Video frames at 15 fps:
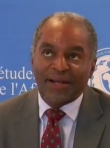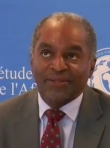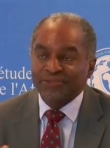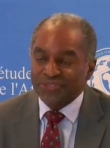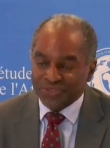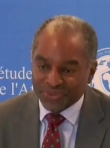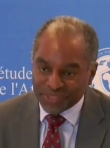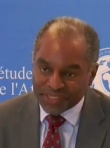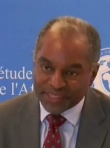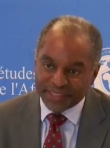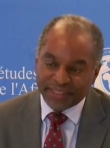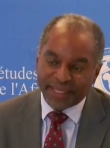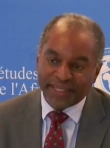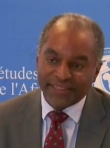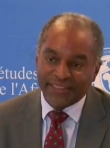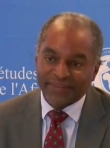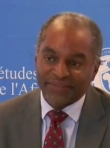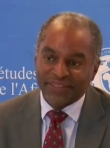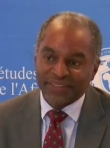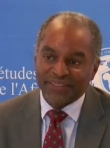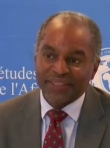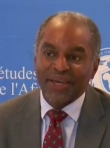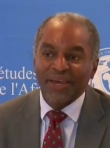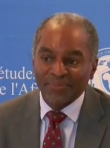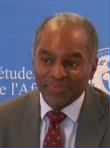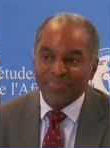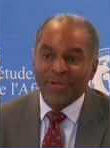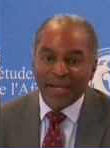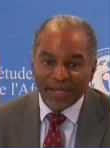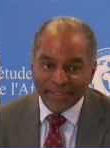altruistic activities,
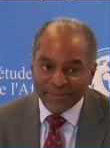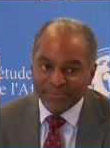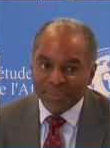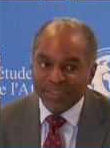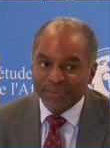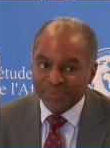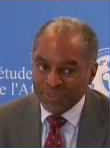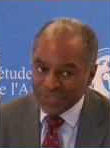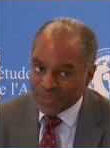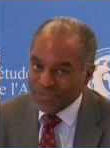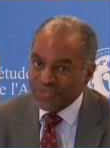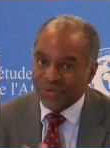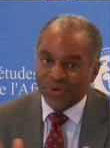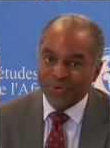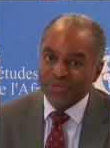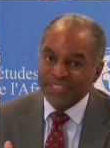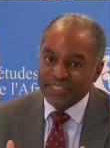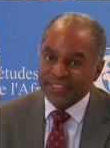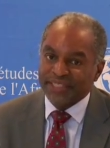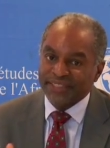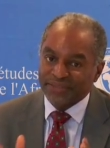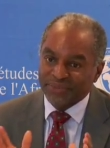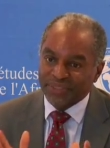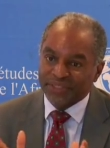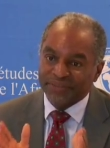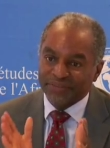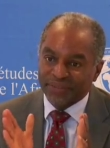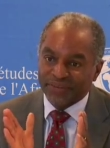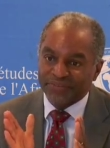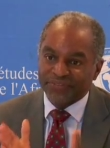and, but it was also always linked with a,
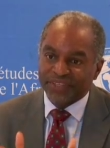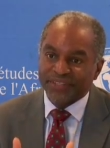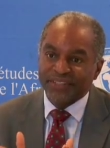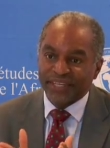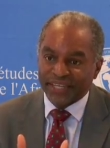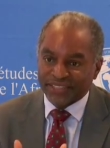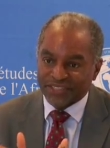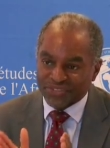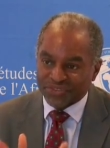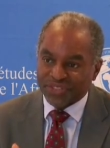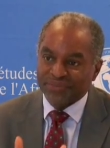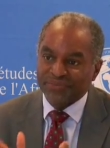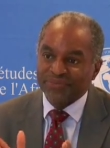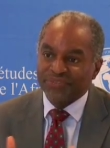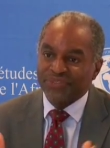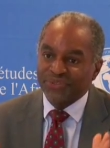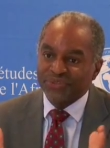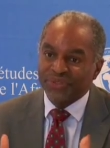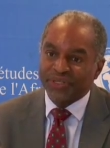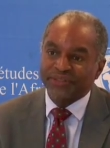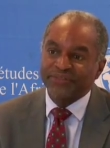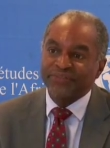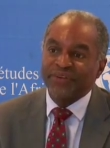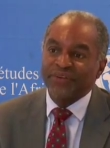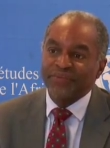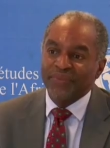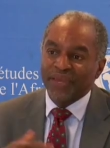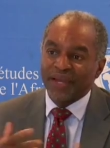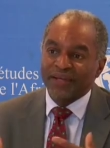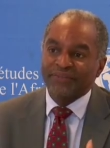a fairly extreme view of
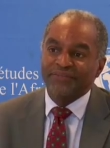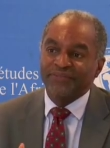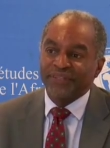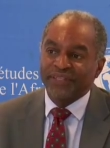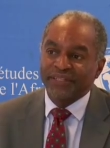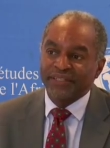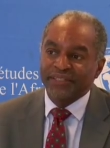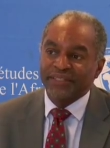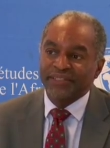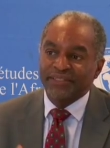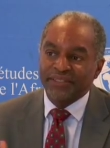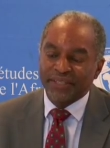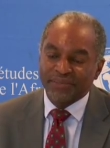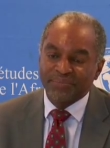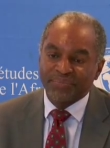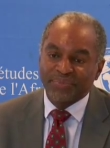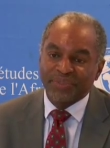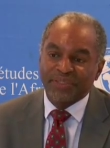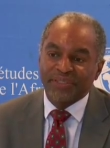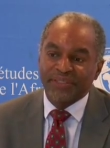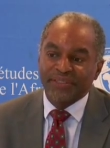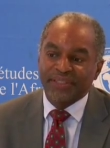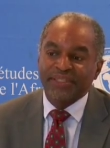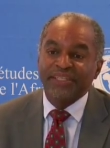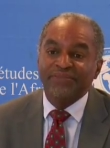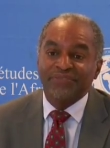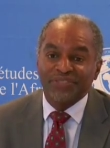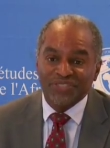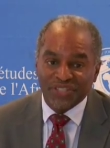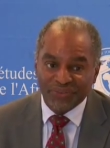of the, the, the, the need
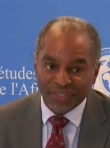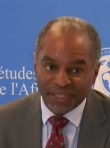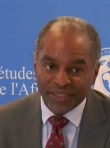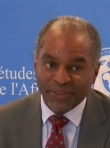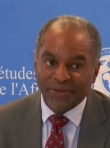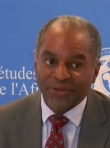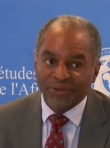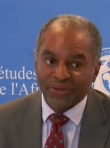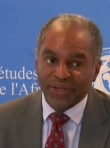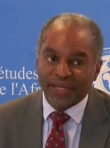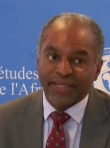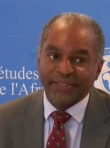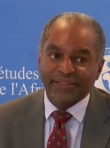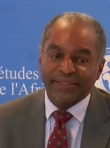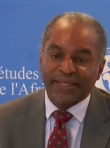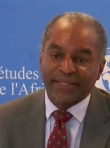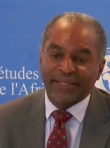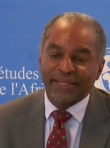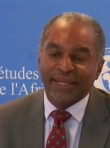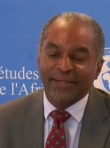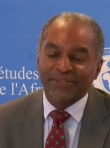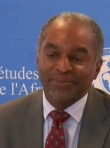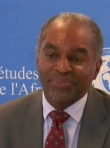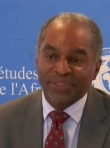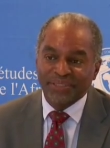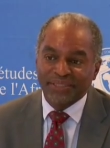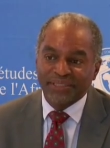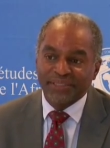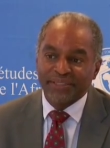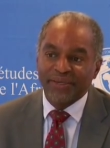for Sharia law and, and
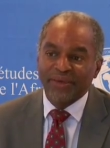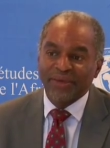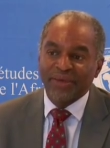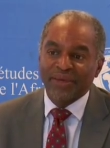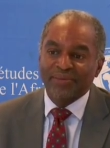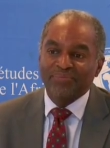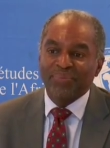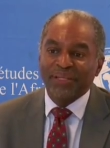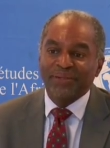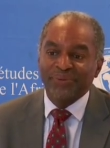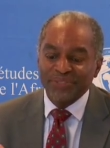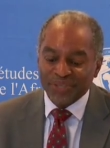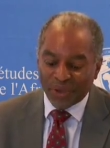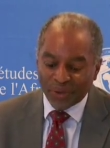accountability. But it was